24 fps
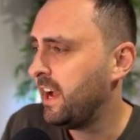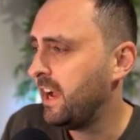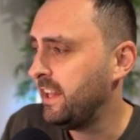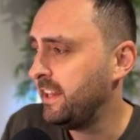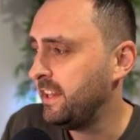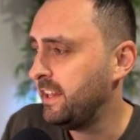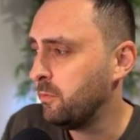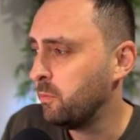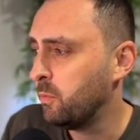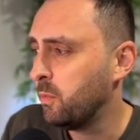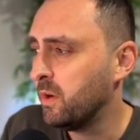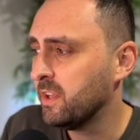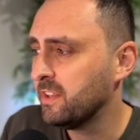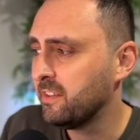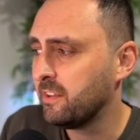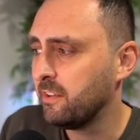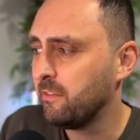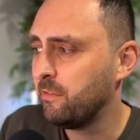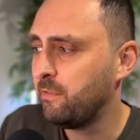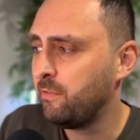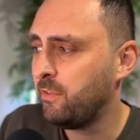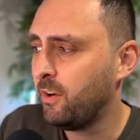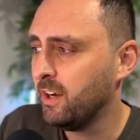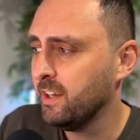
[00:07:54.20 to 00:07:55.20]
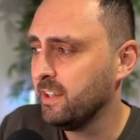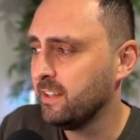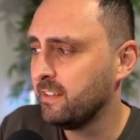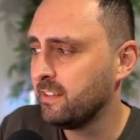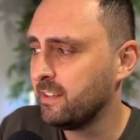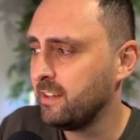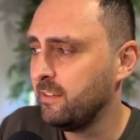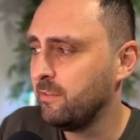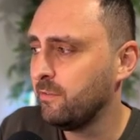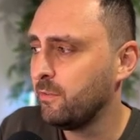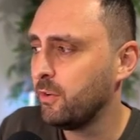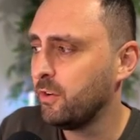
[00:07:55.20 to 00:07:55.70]
And then once it finds
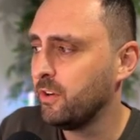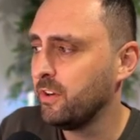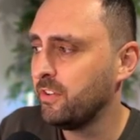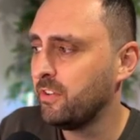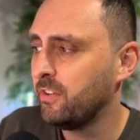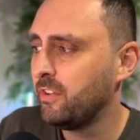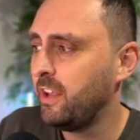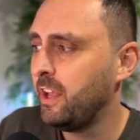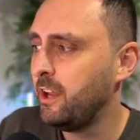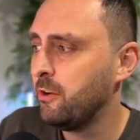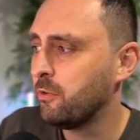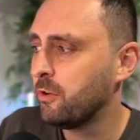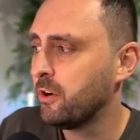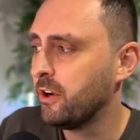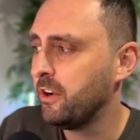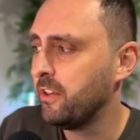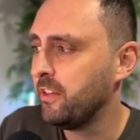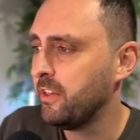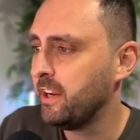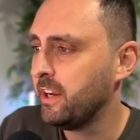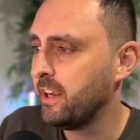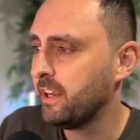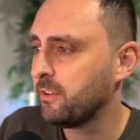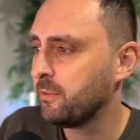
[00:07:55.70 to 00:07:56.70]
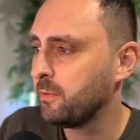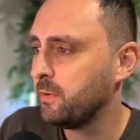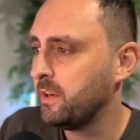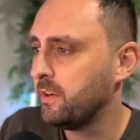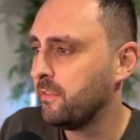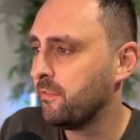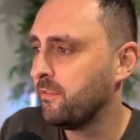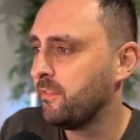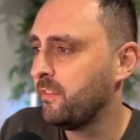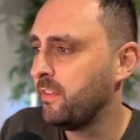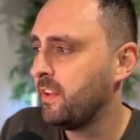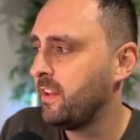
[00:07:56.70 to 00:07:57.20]
an invoice, it'll go to the next
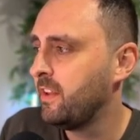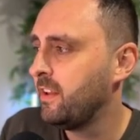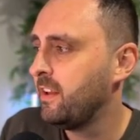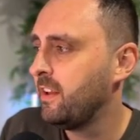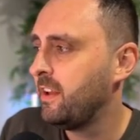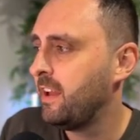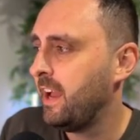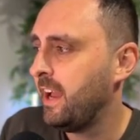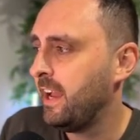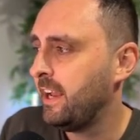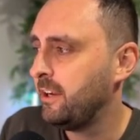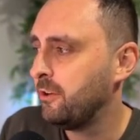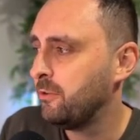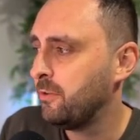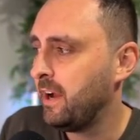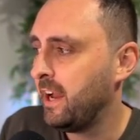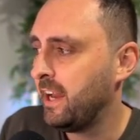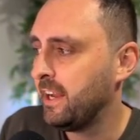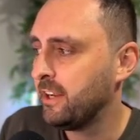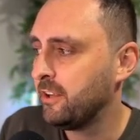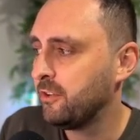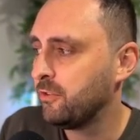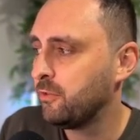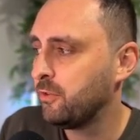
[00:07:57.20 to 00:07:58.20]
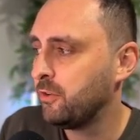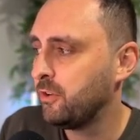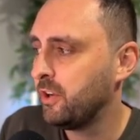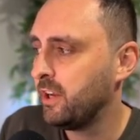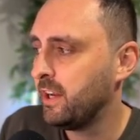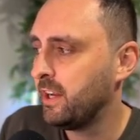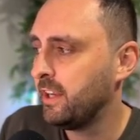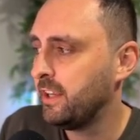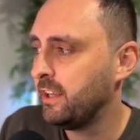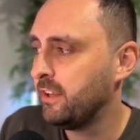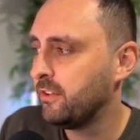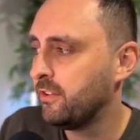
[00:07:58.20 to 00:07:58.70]
one and it'll add it to
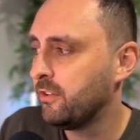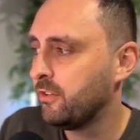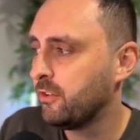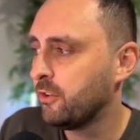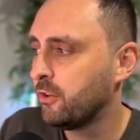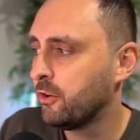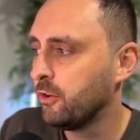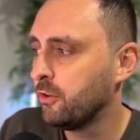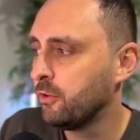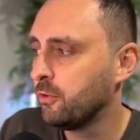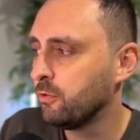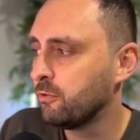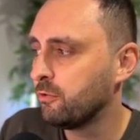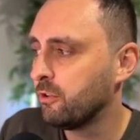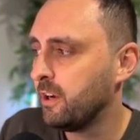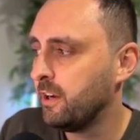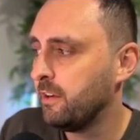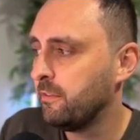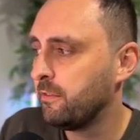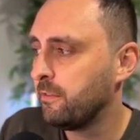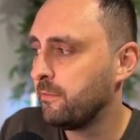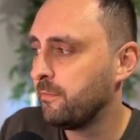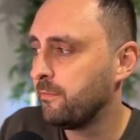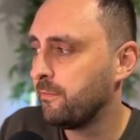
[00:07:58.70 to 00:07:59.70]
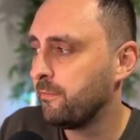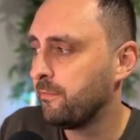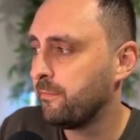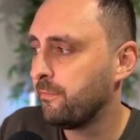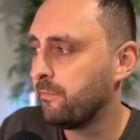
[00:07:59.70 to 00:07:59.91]
a Google Drive.